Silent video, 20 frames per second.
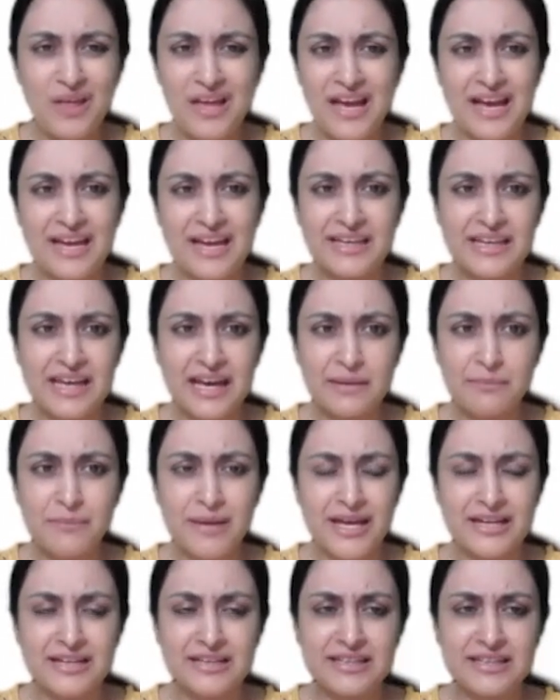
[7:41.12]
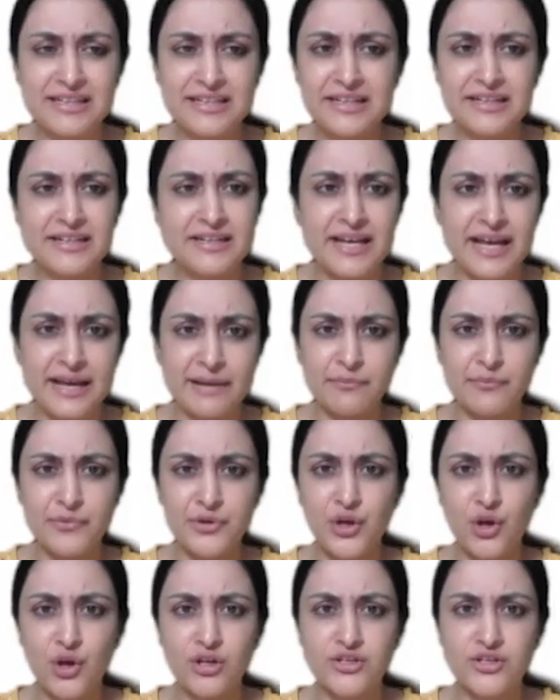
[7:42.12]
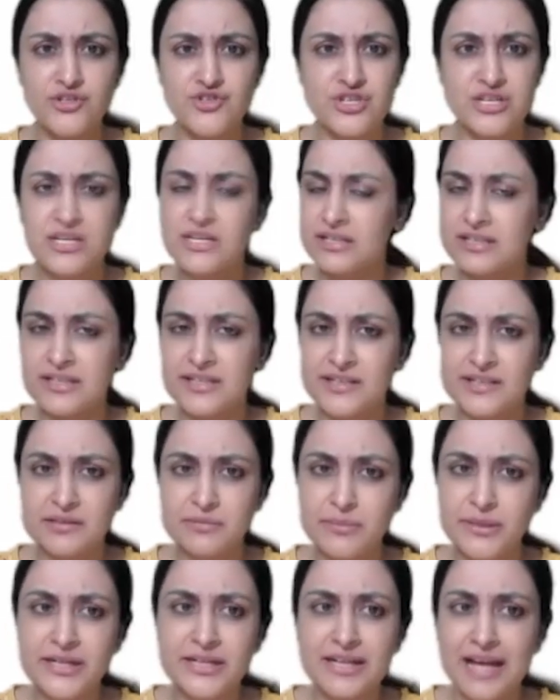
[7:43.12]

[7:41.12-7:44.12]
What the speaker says: I barely did embryology, little bit,